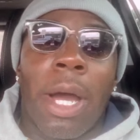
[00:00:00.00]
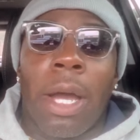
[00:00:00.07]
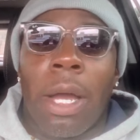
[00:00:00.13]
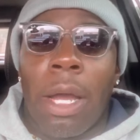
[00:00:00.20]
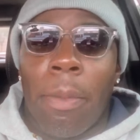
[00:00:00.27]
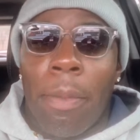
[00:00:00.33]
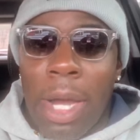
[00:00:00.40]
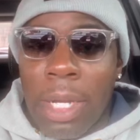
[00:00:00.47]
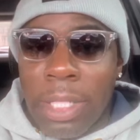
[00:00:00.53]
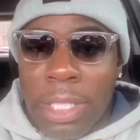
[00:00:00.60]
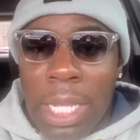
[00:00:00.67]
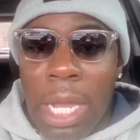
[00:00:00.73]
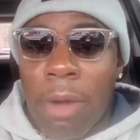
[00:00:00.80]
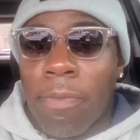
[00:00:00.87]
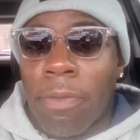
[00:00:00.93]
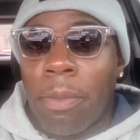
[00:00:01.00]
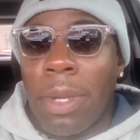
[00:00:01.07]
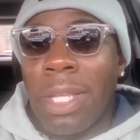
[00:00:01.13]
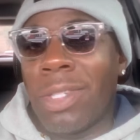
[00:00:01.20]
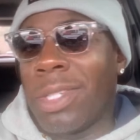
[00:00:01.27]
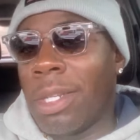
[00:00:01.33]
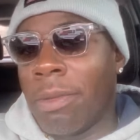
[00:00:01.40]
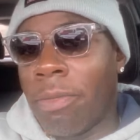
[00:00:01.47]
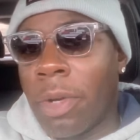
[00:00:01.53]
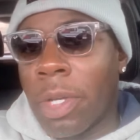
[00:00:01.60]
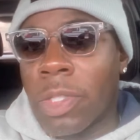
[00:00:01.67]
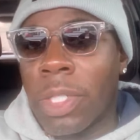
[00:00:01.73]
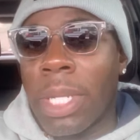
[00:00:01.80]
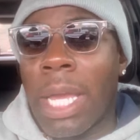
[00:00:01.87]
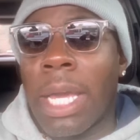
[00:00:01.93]
about its conformation and
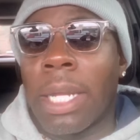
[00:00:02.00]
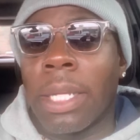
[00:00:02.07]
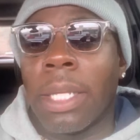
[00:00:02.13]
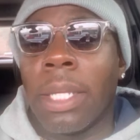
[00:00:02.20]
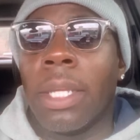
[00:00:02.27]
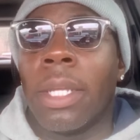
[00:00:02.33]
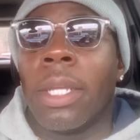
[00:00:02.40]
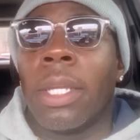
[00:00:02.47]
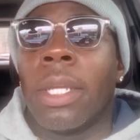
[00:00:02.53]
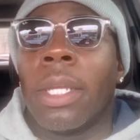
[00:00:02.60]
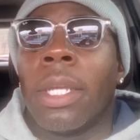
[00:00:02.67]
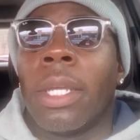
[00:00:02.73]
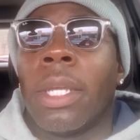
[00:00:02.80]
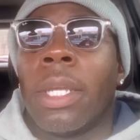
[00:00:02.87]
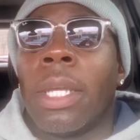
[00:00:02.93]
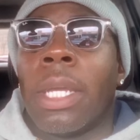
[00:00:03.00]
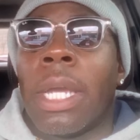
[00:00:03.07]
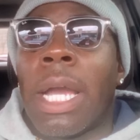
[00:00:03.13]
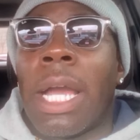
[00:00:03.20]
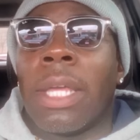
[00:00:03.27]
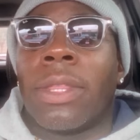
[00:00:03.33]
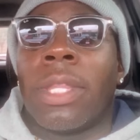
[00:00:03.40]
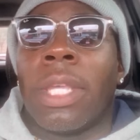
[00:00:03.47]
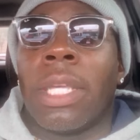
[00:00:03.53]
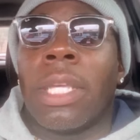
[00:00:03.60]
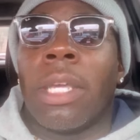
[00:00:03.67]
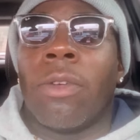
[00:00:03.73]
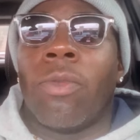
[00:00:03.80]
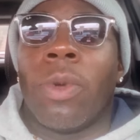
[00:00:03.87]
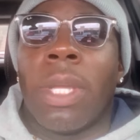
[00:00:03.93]
functionality. I think
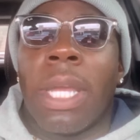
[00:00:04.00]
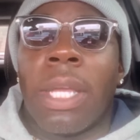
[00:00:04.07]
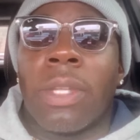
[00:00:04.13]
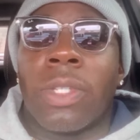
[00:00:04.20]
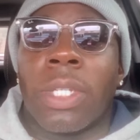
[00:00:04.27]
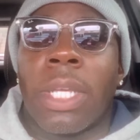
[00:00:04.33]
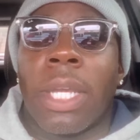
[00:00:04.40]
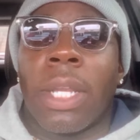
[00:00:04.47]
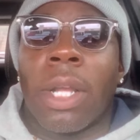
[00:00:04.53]
if we educate